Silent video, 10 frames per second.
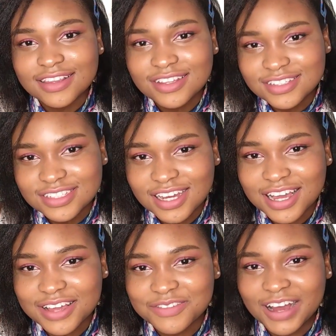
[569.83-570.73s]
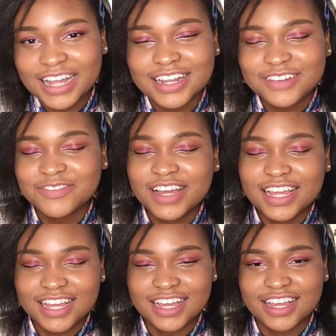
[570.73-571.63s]
This time I let my
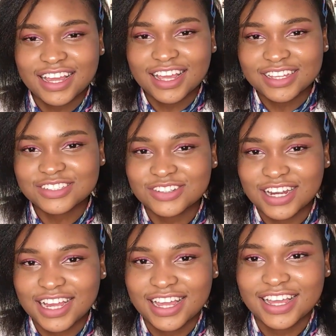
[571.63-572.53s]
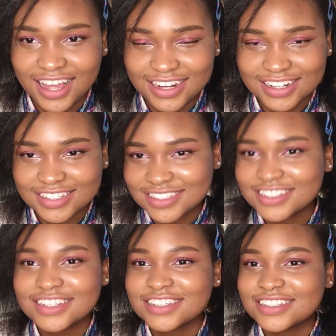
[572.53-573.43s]
hair air dry and it
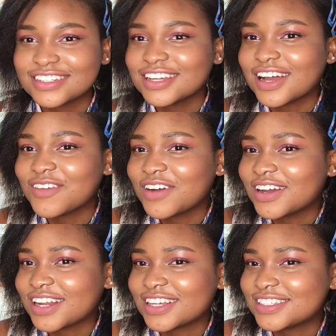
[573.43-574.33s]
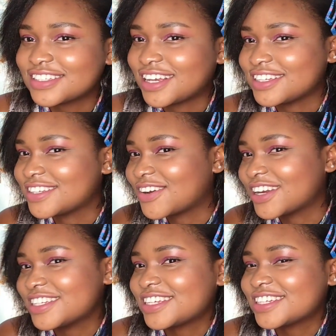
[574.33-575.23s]
didn't come out as
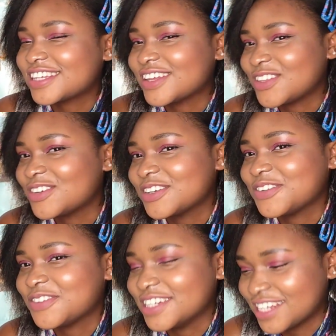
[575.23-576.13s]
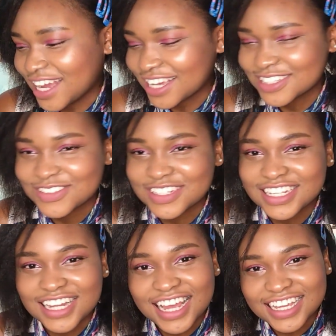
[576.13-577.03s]
crazy as I thought it would. I
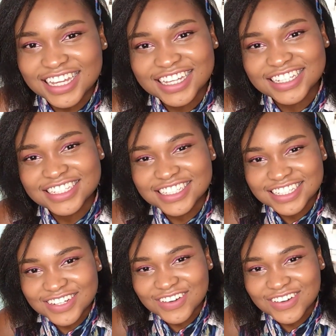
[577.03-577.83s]
actually like it.